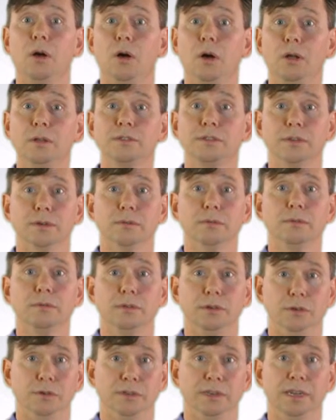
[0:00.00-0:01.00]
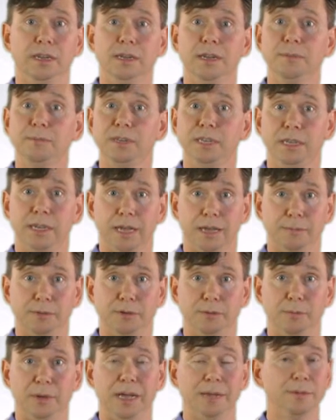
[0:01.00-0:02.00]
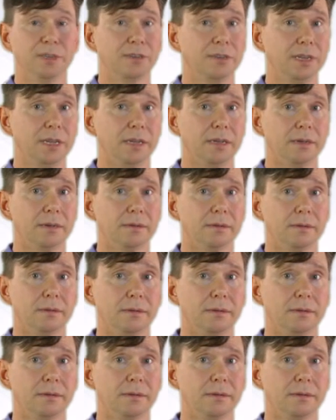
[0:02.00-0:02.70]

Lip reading: also using an empty capsule by mistake.